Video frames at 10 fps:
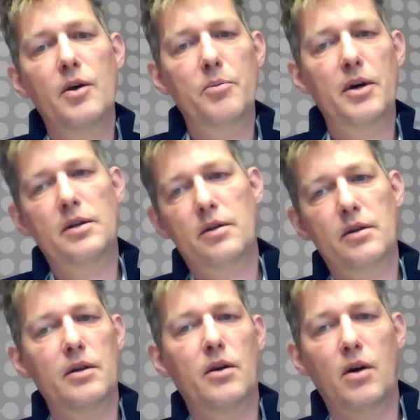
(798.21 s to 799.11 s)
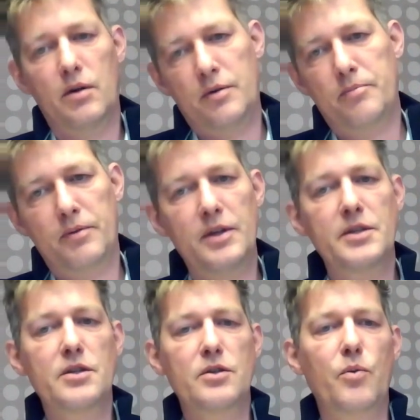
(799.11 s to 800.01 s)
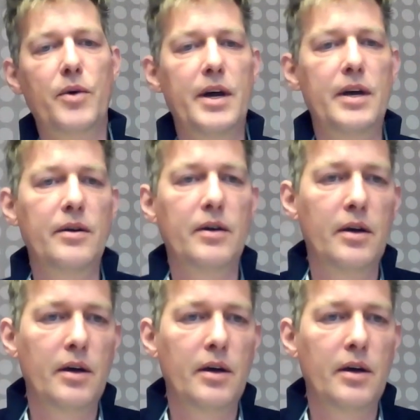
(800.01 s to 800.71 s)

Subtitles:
but this is the way